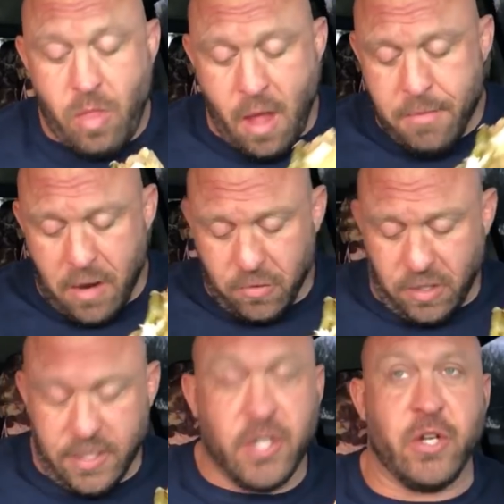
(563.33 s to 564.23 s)
I'm not
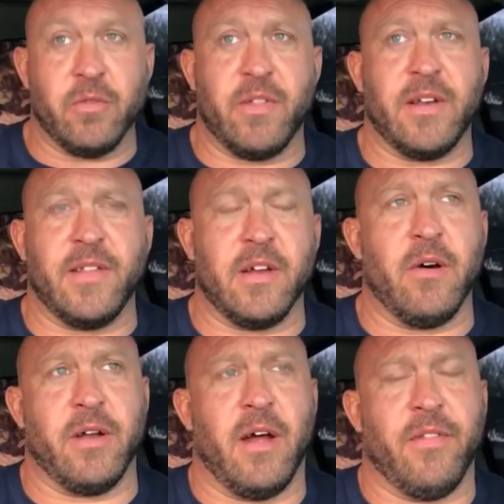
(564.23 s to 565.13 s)
really in tune with anything
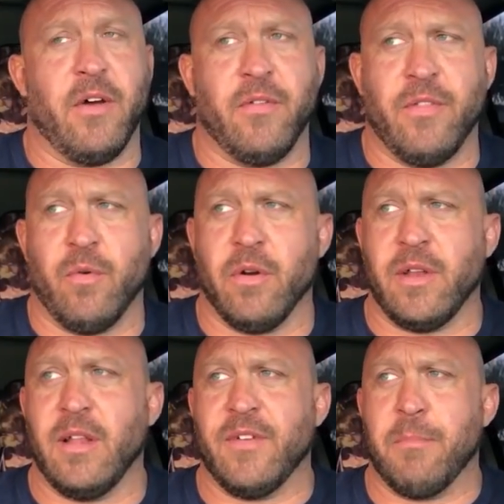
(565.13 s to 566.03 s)
going on, though, in the world.
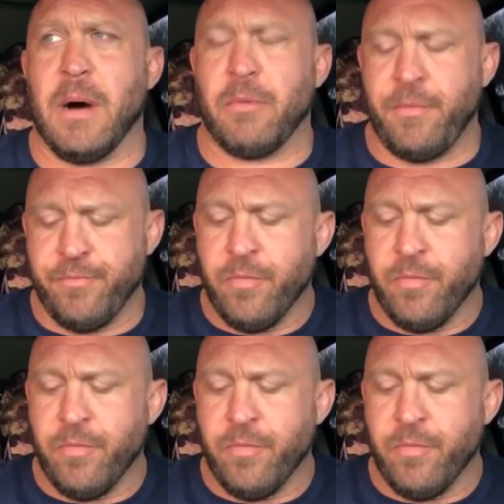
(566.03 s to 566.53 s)
I live in a bubble.